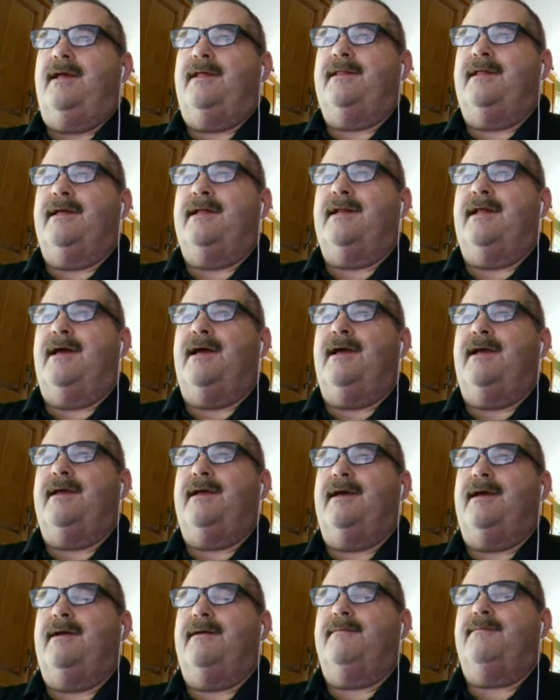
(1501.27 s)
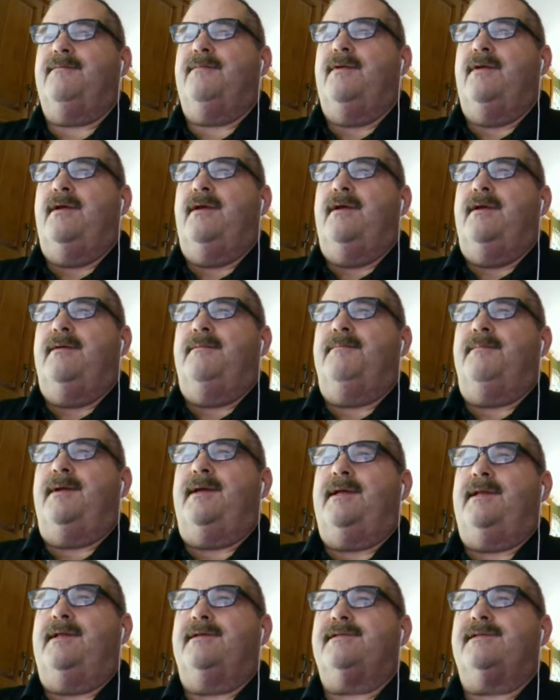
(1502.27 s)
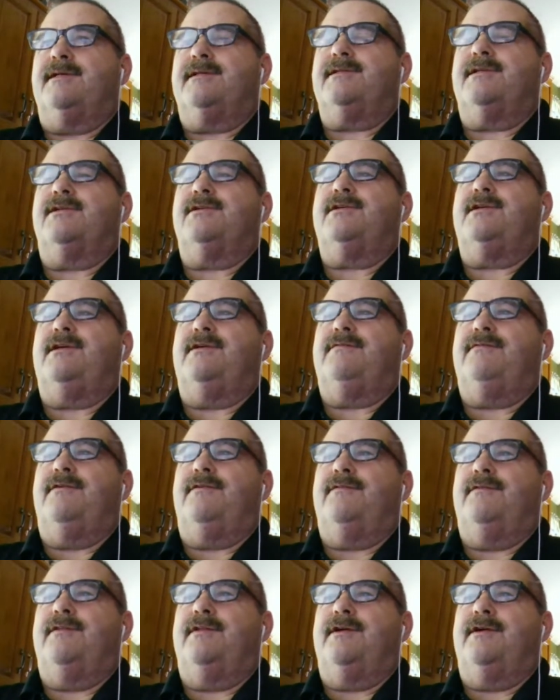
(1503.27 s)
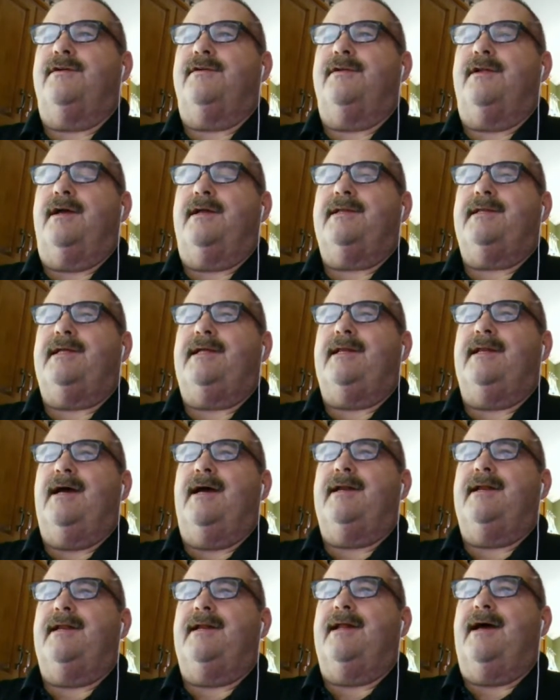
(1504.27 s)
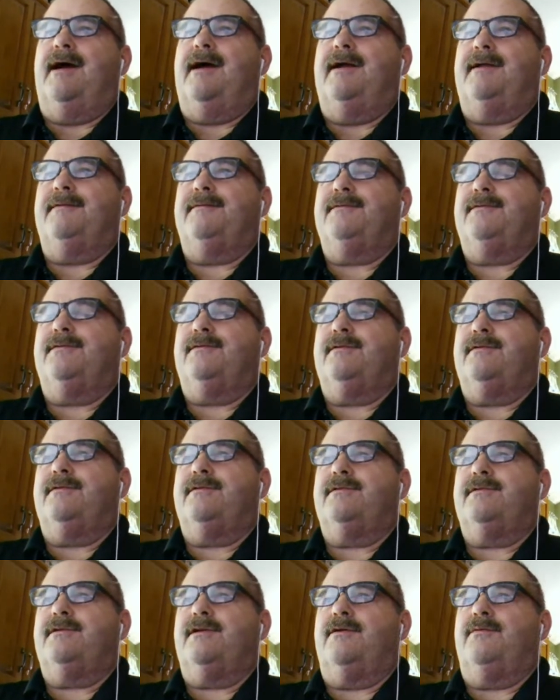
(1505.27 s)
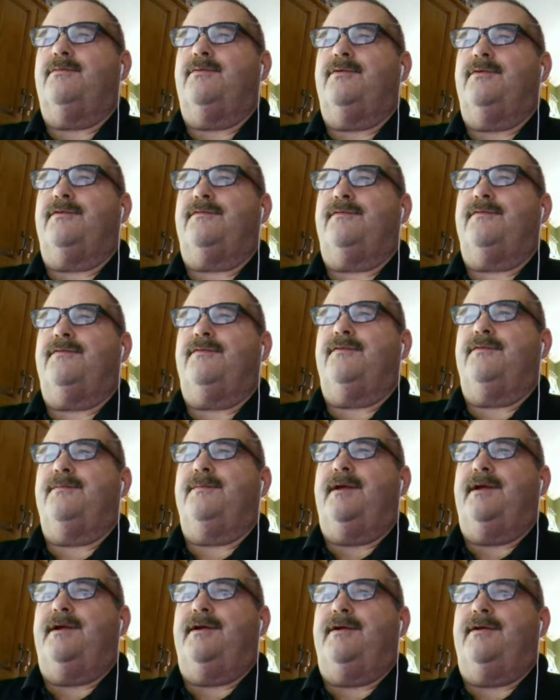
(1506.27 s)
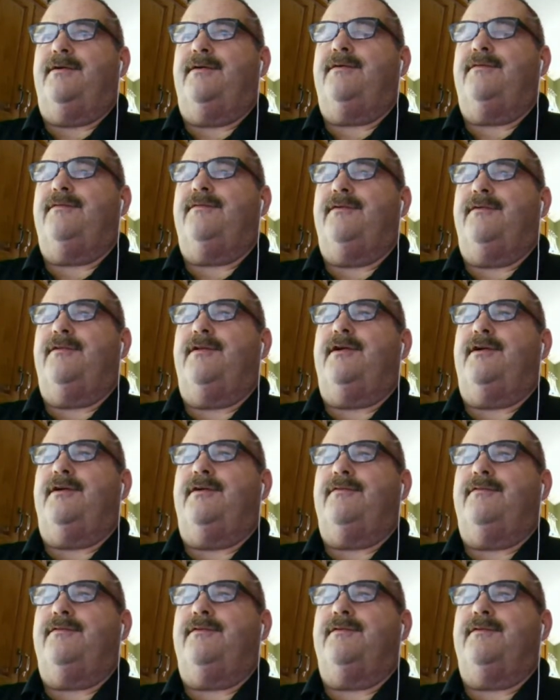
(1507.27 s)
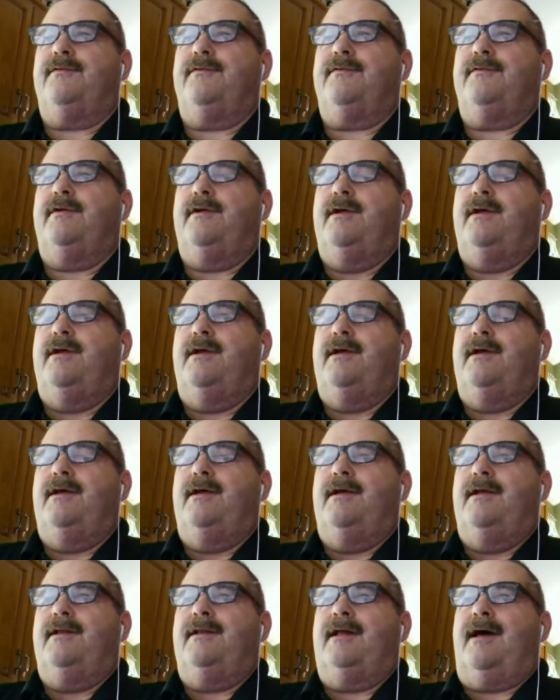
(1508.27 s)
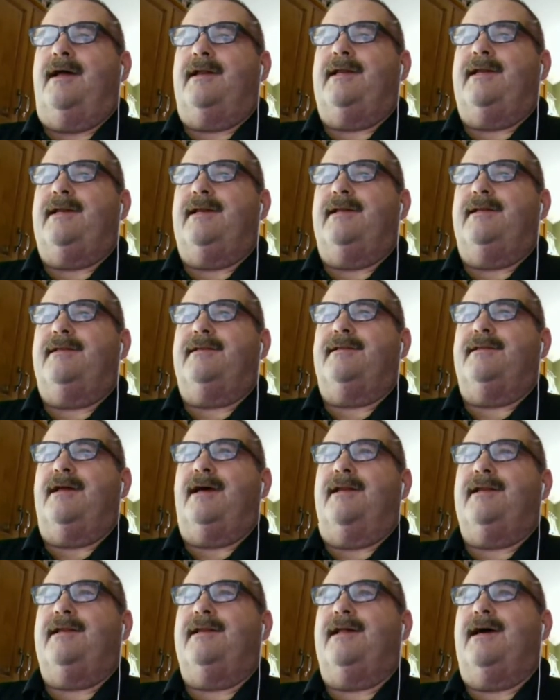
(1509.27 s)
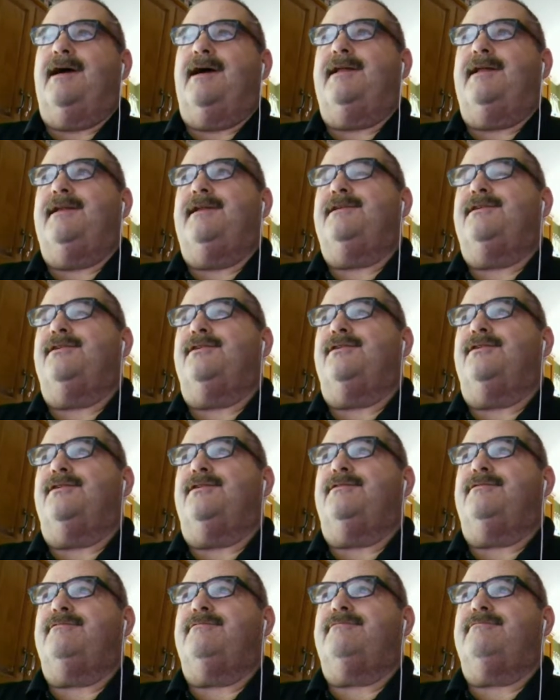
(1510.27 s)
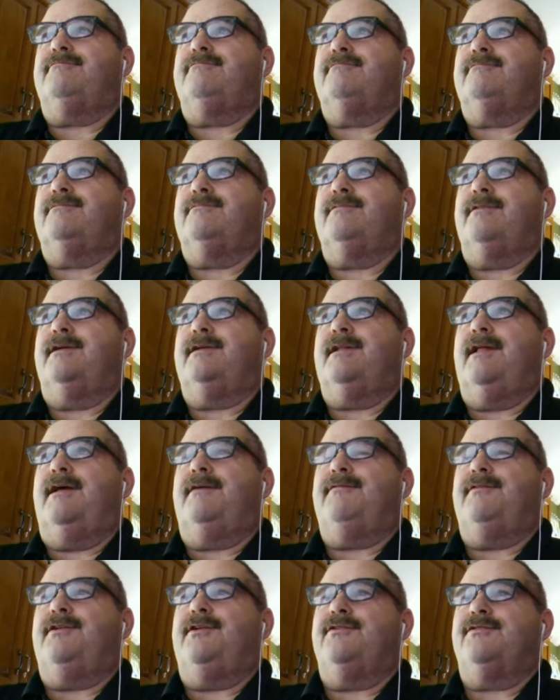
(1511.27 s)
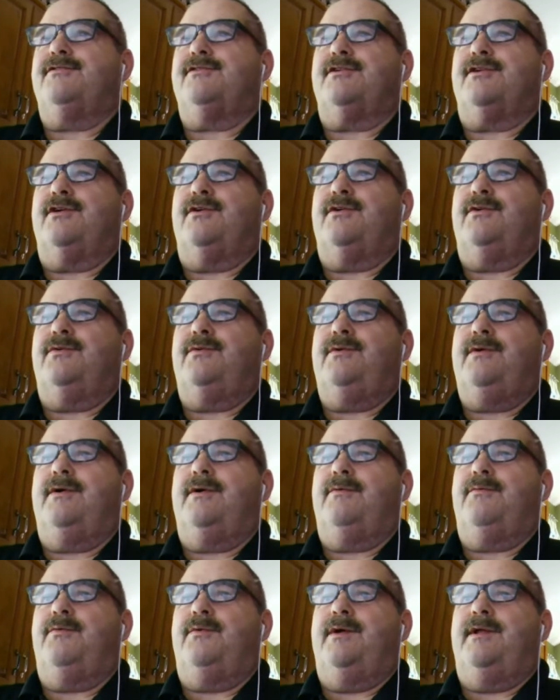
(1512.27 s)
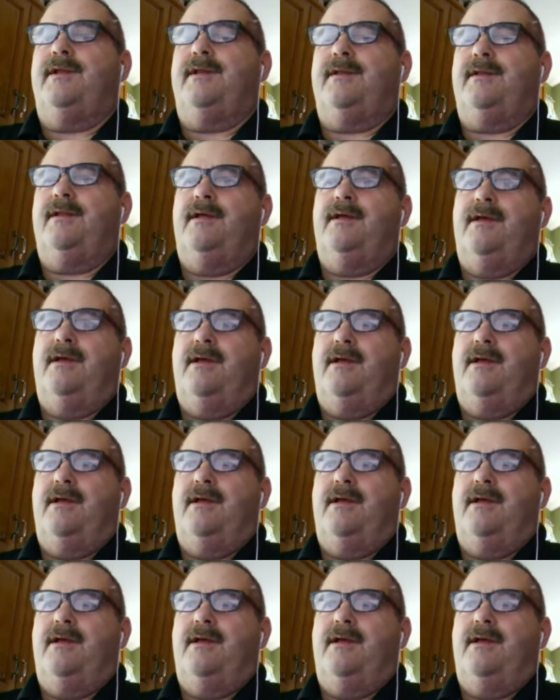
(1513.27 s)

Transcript: and then I made assistant chief over there in 1999. So I worked from there for 99 until 11 years ago when